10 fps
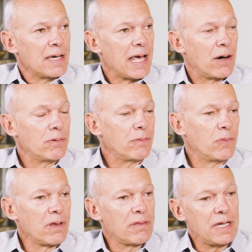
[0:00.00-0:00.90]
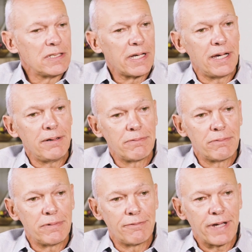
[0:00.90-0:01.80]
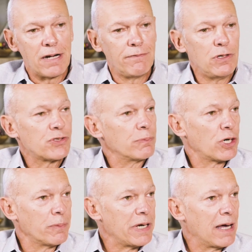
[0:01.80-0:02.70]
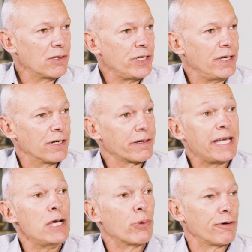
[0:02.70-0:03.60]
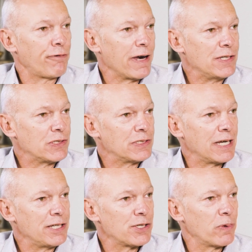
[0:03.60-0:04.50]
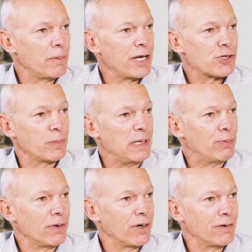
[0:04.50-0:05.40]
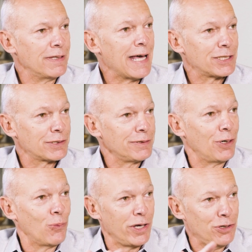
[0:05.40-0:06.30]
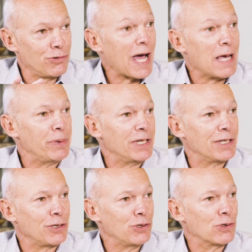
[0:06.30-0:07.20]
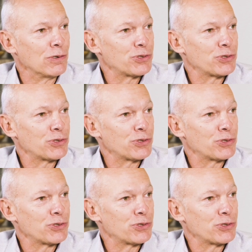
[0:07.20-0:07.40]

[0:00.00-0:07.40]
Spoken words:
Now, one of the things I have kind of used some terminology here, keyword phrases, and I just want to make sure people know that that's, what you type into Google.